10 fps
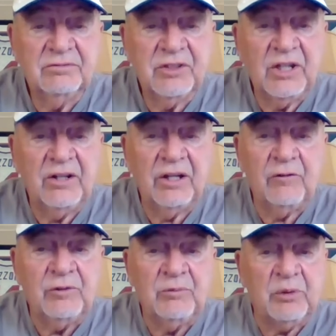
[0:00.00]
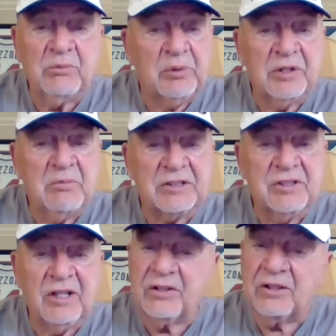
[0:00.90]
You know, and pr- pretty much
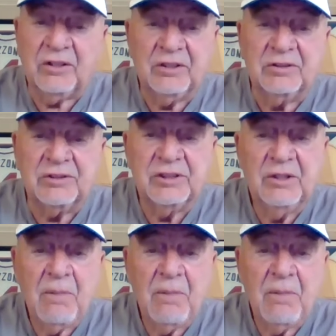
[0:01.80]
not going to lose.